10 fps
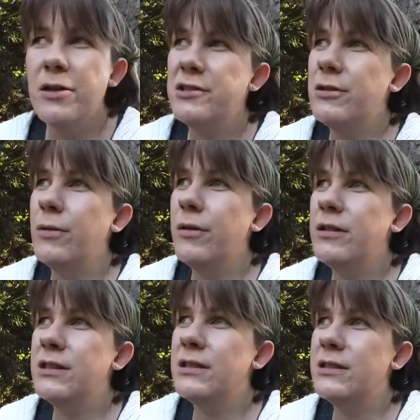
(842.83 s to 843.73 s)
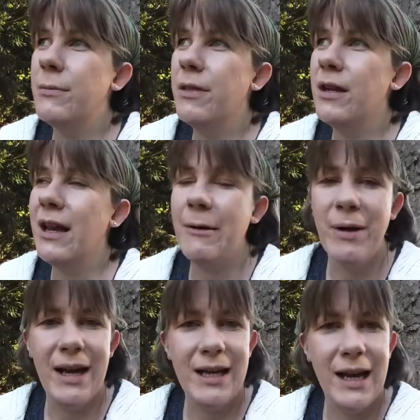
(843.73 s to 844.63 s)
Also, this is something like
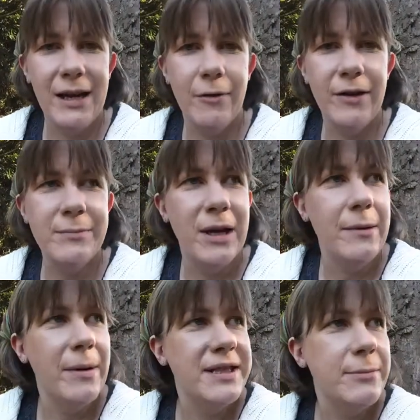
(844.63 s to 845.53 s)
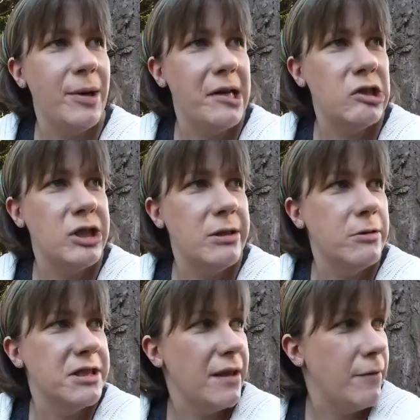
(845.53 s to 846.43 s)
my kind of emancipation. She
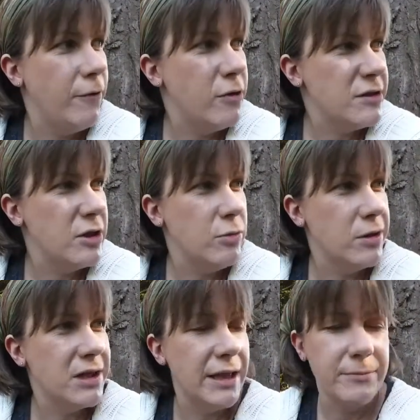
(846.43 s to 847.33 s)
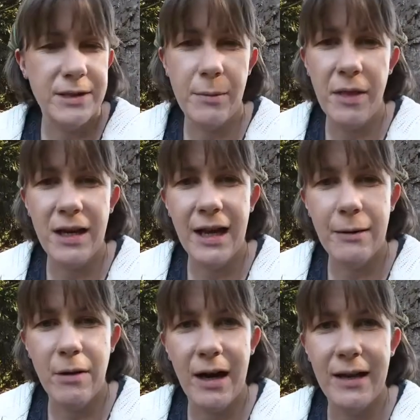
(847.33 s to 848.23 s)
was something
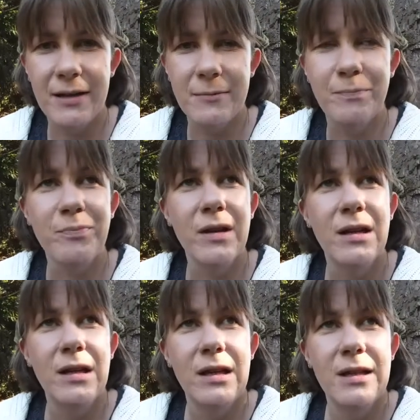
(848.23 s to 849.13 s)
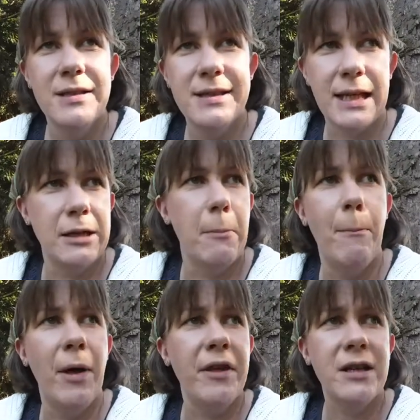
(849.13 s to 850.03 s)
like my second
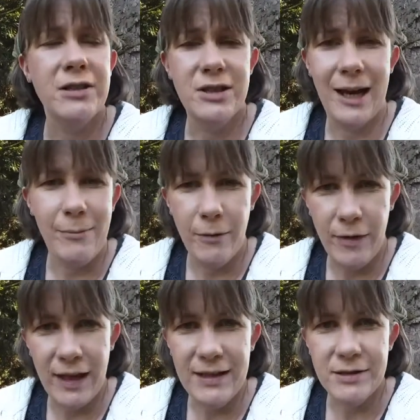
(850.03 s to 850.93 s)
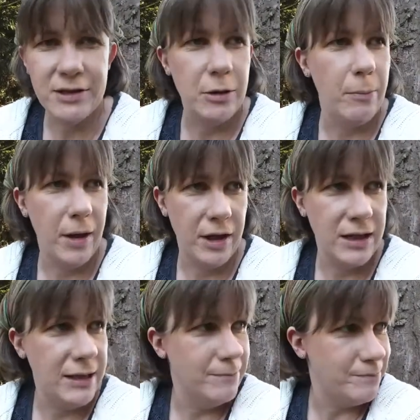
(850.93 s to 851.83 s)
mother type of thing, so
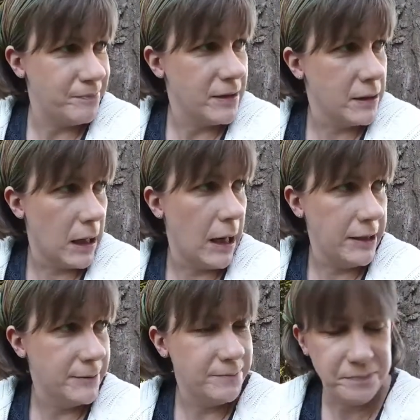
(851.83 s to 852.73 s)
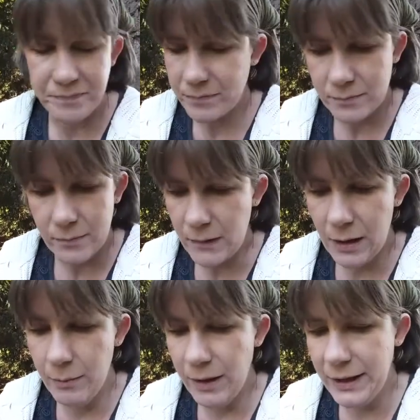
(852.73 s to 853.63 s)
motherly guide.
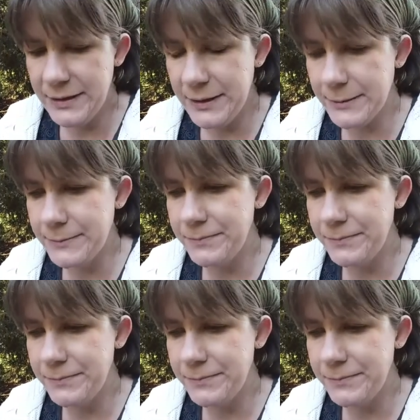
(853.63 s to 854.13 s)
But